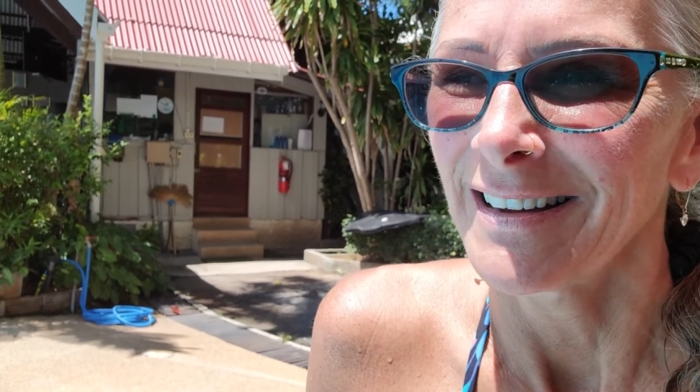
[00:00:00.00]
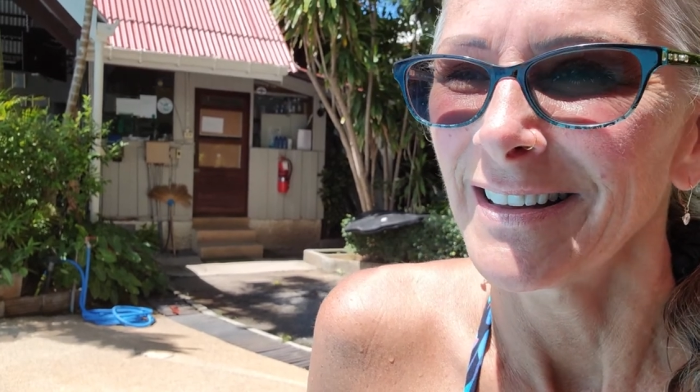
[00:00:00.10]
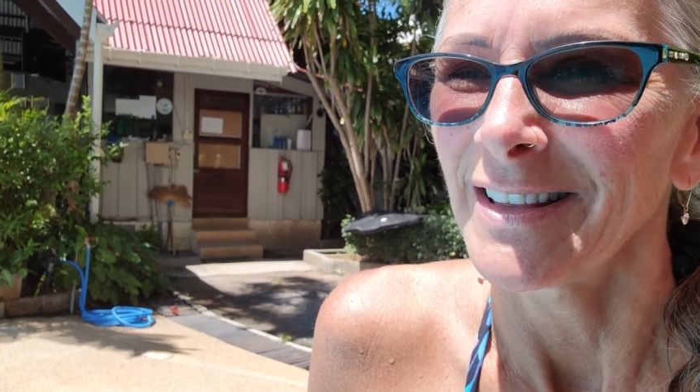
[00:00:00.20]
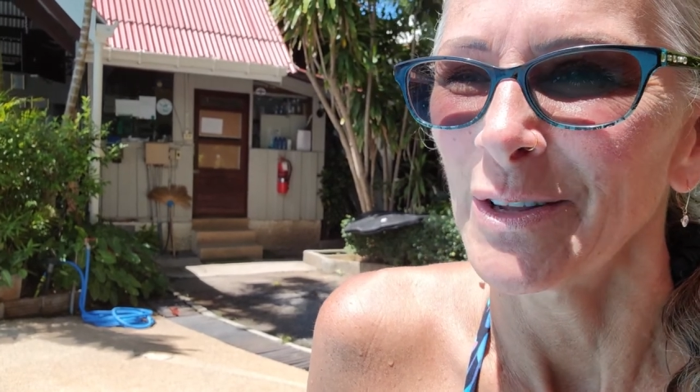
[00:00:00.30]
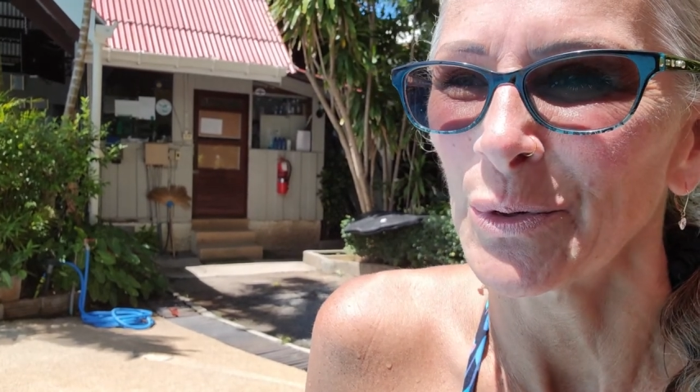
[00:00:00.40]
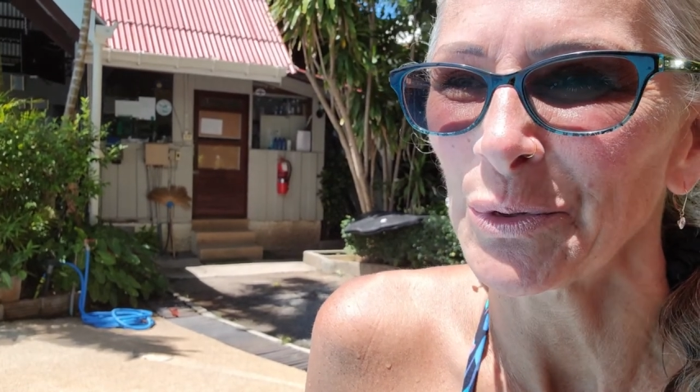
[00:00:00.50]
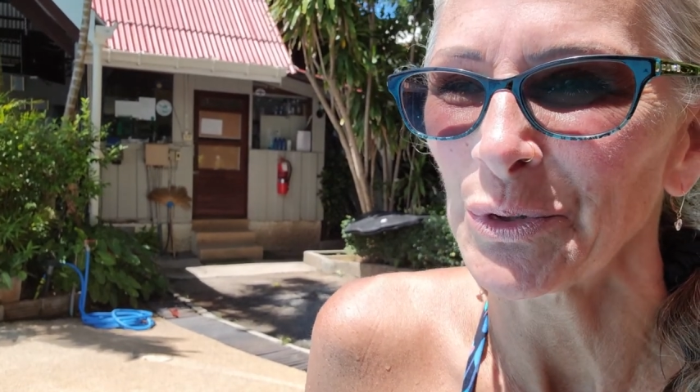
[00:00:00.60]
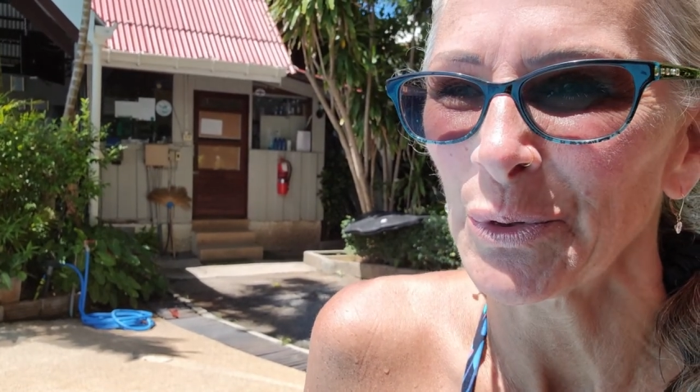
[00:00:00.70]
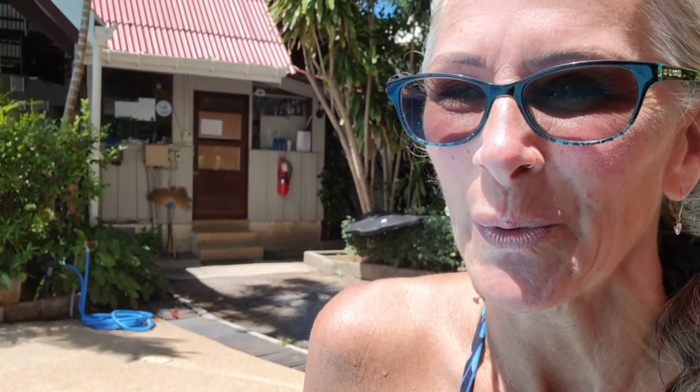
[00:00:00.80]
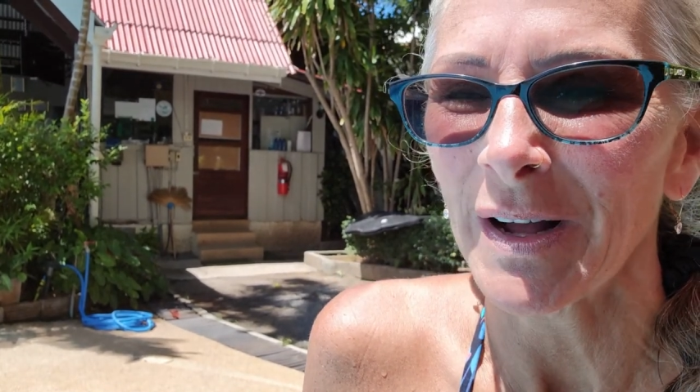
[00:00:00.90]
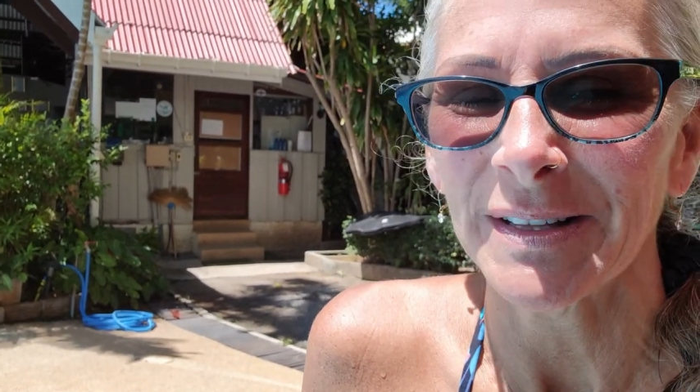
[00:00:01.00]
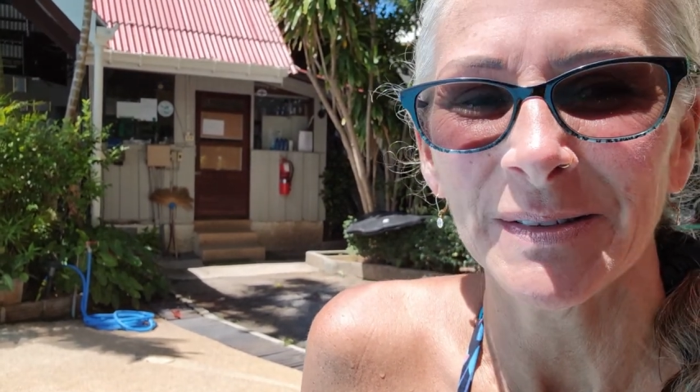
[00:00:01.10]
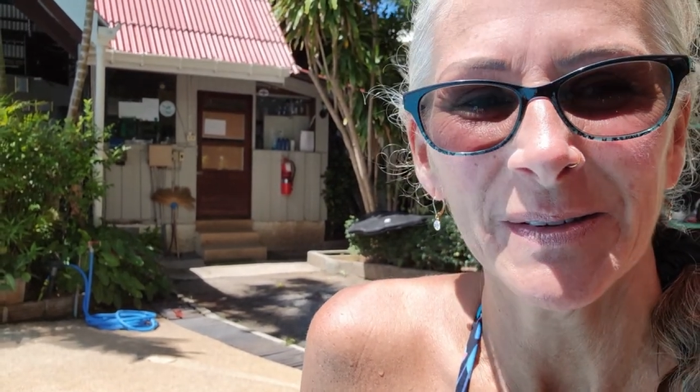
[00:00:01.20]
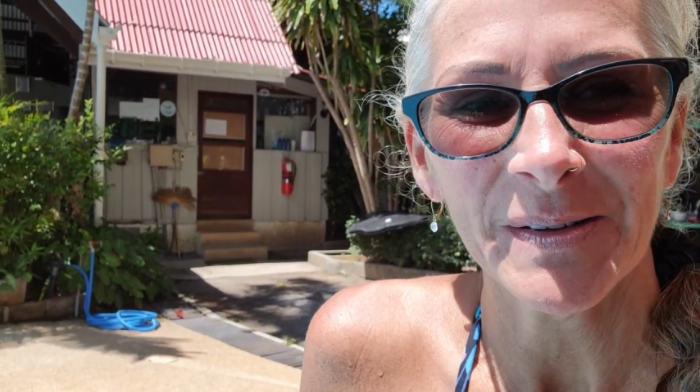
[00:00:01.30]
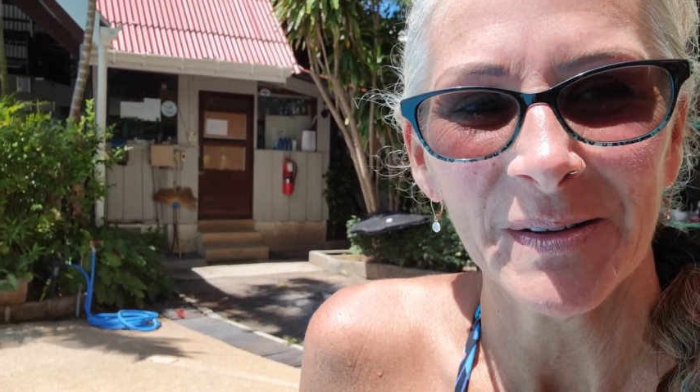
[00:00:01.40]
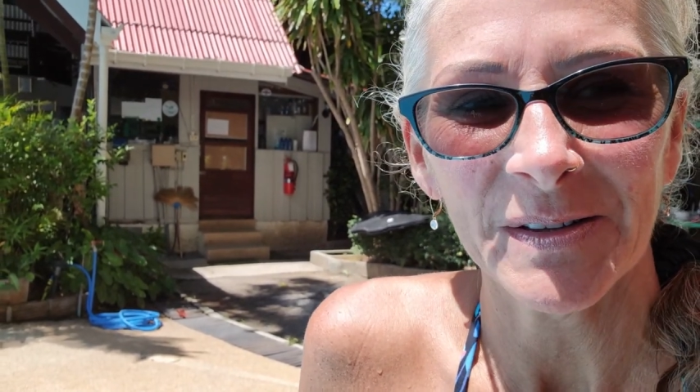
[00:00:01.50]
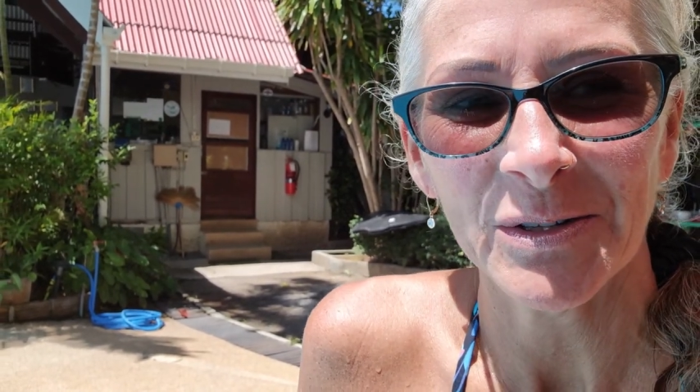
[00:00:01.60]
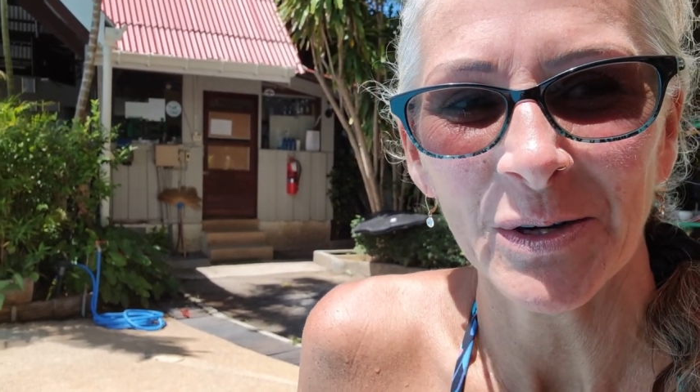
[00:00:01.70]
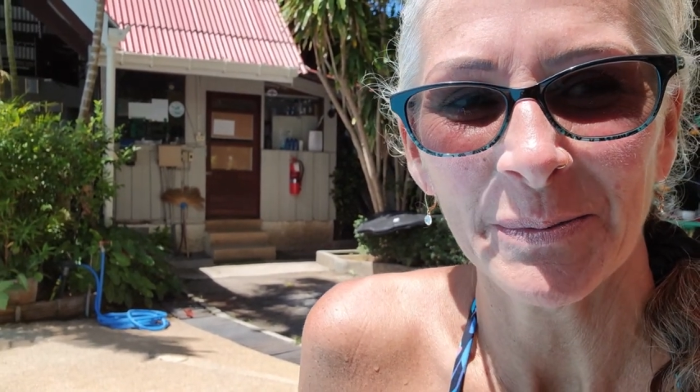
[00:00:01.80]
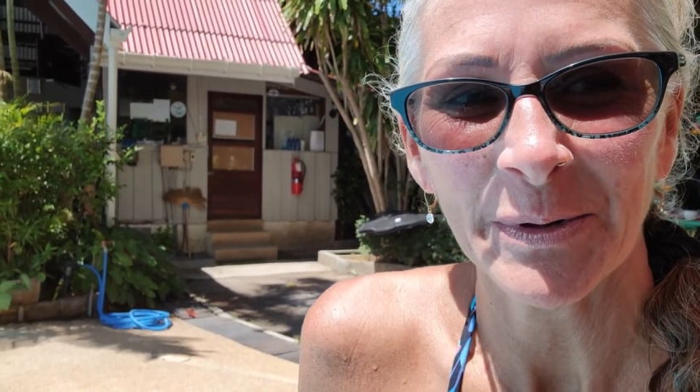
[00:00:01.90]
The older one, it
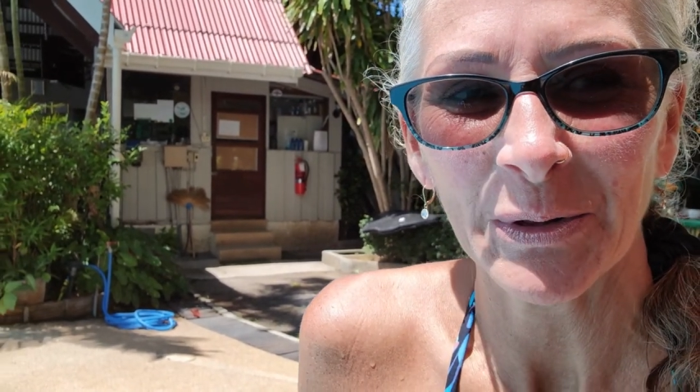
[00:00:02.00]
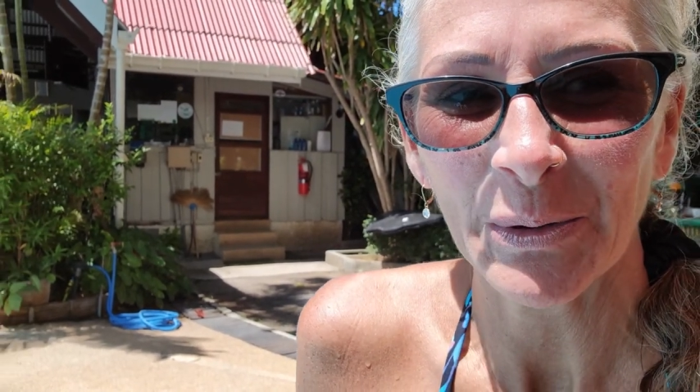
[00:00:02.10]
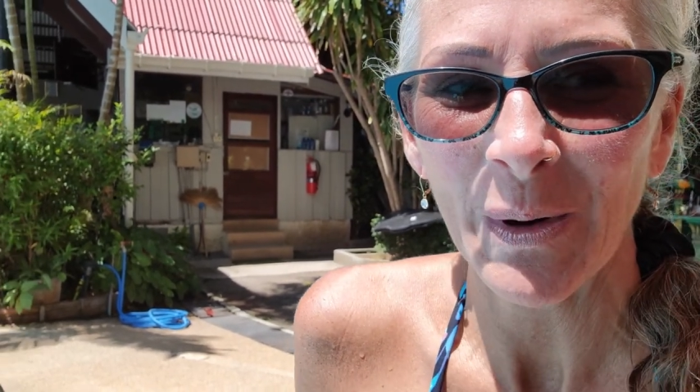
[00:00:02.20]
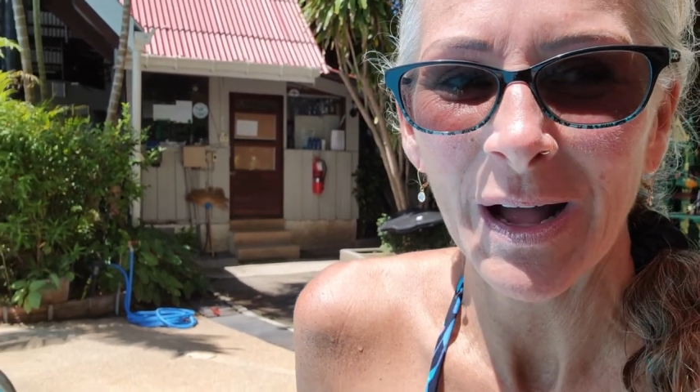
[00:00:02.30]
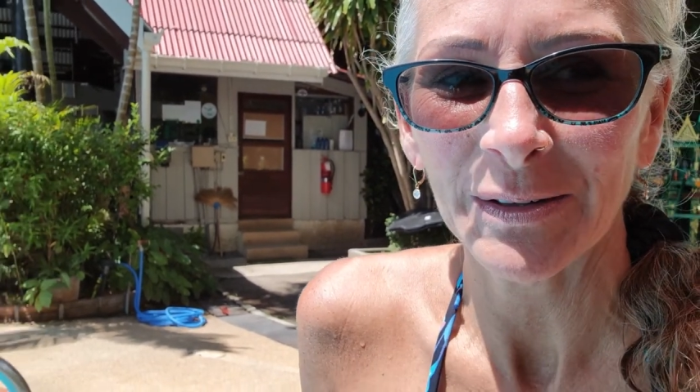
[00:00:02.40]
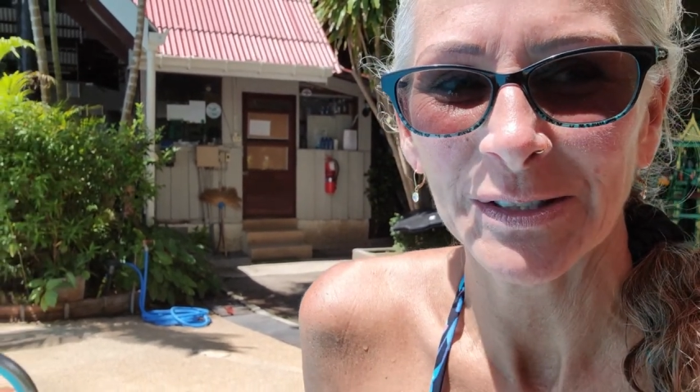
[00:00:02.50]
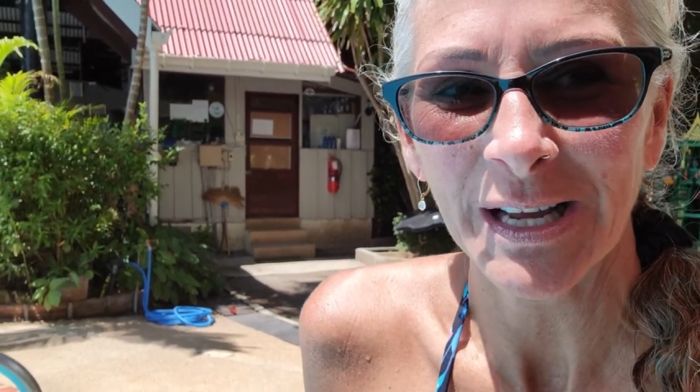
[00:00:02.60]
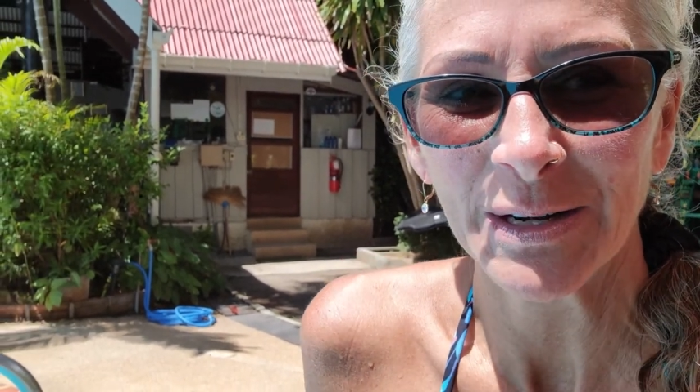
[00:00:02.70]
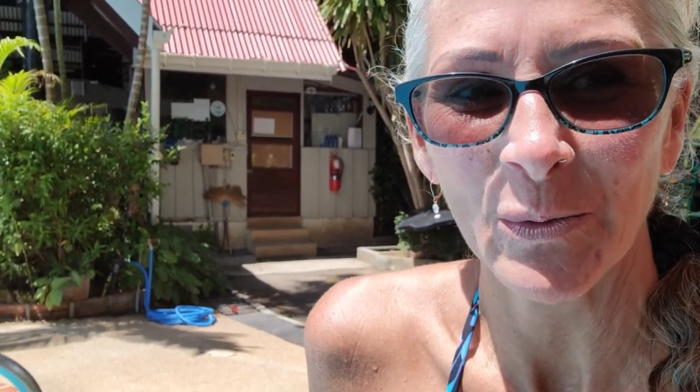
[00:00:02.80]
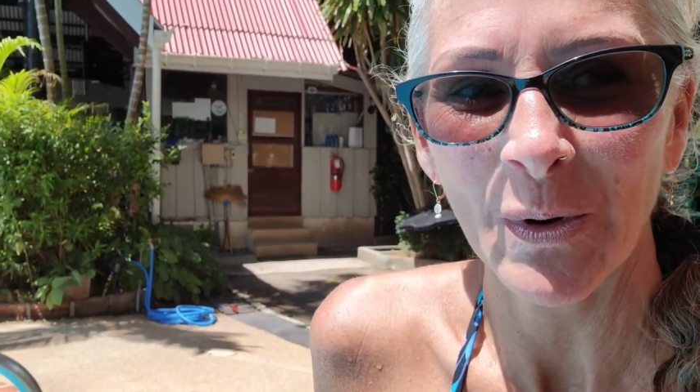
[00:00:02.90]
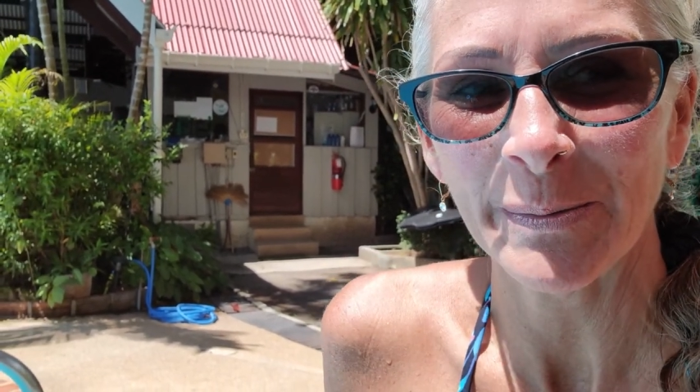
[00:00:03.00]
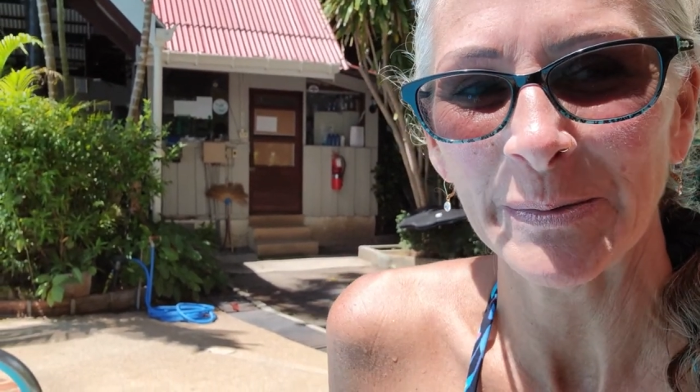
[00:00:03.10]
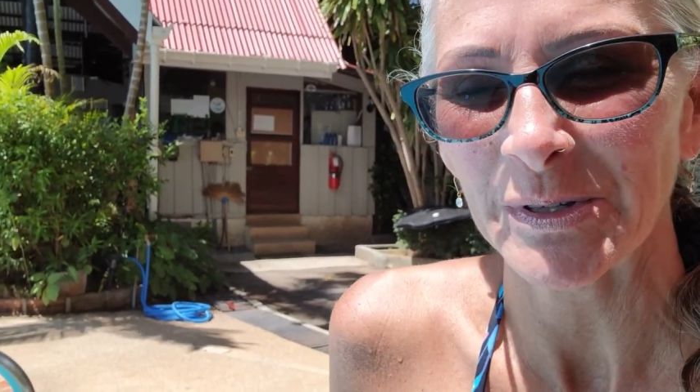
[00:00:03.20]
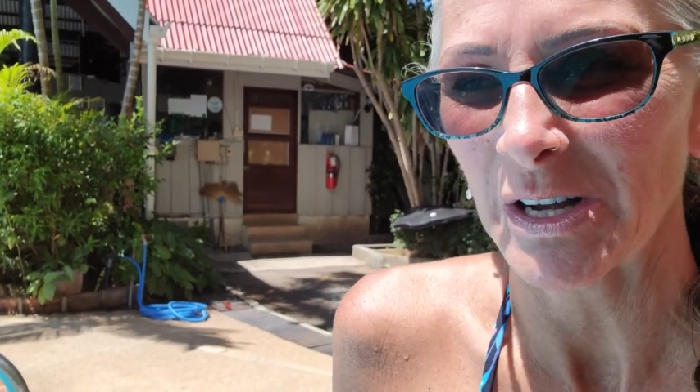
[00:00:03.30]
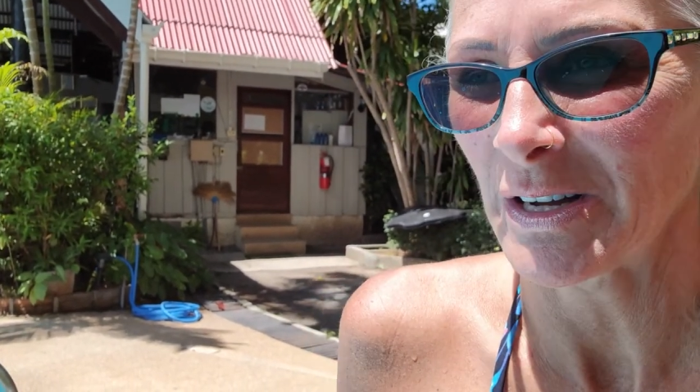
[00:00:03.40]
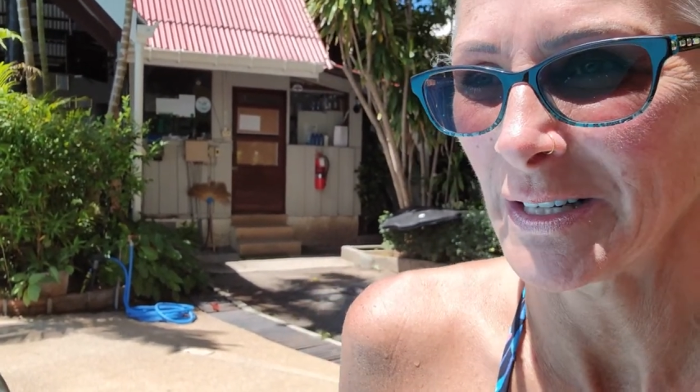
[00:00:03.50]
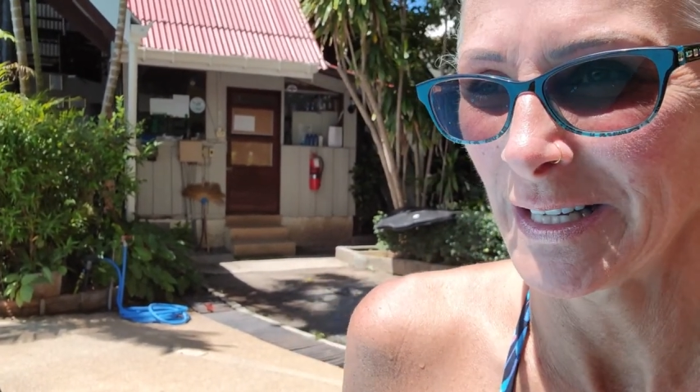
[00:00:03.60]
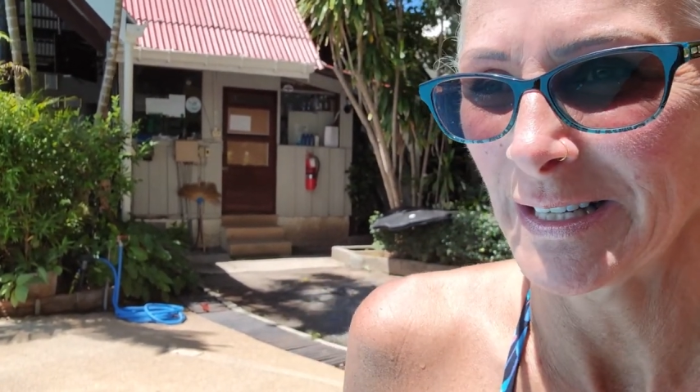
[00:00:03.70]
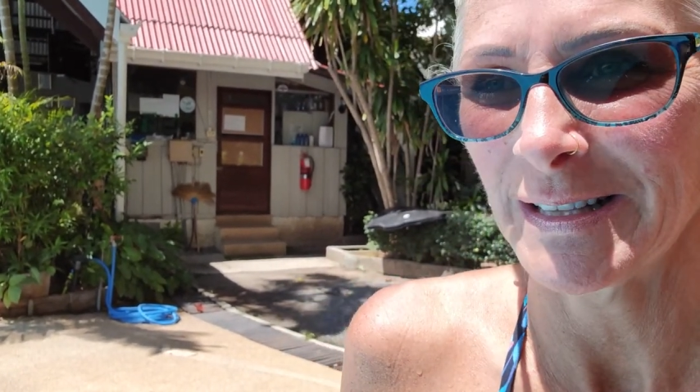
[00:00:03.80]
took him a little while to kind of warm up to hugging,